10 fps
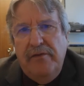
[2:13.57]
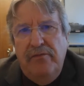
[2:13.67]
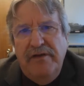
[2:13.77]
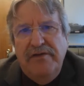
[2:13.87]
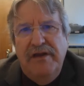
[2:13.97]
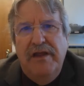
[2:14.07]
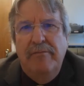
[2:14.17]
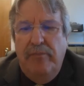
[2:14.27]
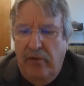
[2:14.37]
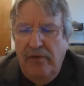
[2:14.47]
the wretched
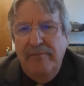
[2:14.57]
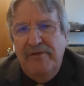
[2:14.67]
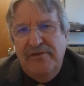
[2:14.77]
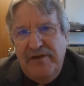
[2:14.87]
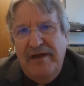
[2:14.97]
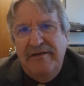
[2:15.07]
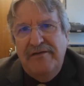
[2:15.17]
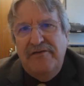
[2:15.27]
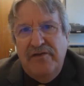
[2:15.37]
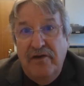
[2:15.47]
employment
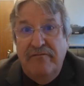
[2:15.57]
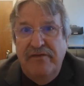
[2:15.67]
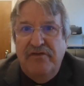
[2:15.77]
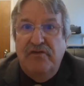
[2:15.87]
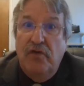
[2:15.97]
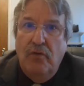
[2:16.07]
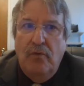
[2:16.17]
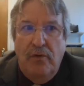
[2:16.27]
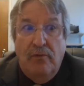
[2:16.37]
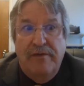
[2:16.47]
status service
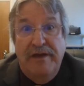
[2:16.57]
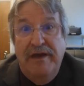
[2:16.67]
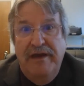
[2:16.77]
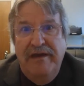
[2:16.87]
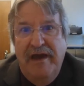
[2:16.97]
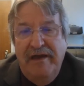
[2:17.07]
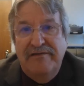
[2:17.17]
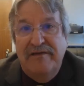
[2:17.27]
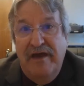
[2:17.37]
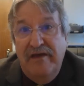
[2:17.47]
tool, or the
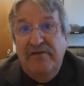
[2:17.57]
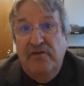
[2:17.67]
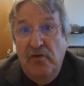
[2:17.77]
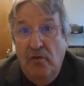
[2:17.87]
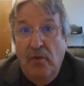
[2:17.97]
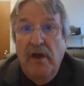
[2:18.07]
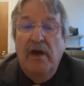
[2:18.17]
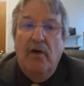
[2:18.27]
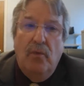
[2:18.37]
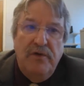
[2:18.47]
ESS tool,
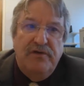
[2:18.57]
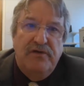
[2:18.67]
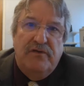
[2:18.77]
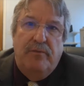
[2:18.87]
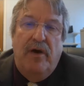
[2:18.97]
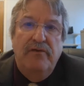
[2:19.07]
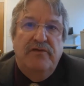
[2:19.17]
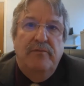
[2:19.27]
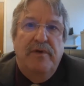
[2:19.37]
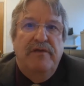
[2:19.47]
which is
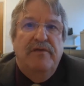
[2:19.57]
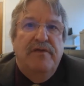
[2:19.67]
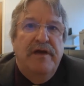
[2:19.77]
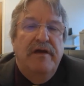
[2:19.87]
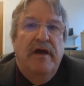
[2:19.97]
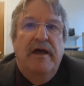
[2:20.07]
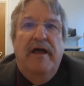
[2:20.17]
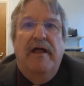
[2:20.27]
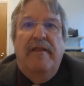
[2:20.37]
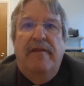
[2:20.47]
supposed to be the thing
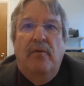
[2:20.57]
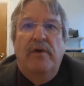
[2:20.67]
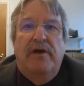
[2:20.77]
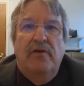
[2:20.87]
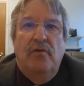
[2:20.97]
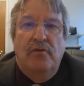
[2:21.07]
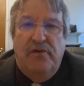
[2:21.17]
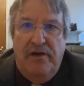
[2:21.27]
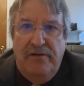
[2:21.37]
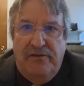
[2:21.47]
that we can all
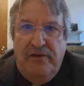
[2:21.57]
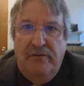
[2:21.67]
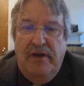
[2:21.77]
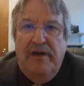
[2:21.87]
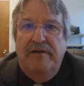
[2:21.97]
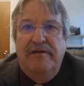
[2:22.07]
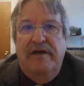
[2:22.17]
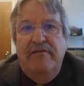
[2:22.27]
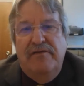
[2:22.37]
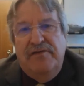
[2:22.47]
turn to
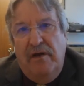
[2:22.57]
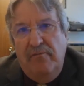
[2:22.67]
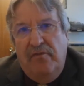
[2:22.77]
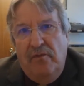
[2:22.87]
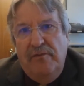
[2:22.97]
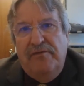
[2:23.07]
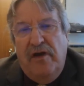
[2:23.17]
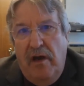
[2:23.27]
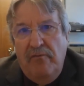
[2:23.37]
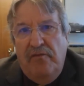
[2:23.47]
give us some form of
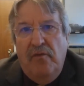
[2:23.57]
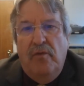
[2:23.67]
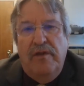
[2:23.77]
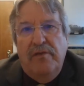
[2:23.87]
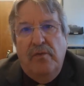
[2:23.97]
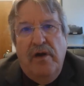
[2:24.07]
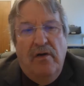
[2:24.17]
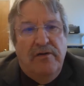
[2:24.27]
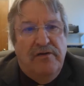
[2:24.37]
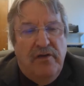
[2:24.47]
comfort whether we
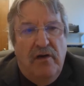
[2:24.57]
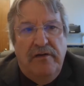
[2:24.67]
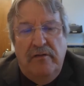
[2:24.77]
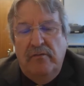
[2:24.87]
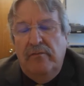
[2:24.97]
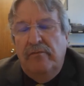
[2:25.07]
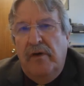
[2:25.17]
are deciding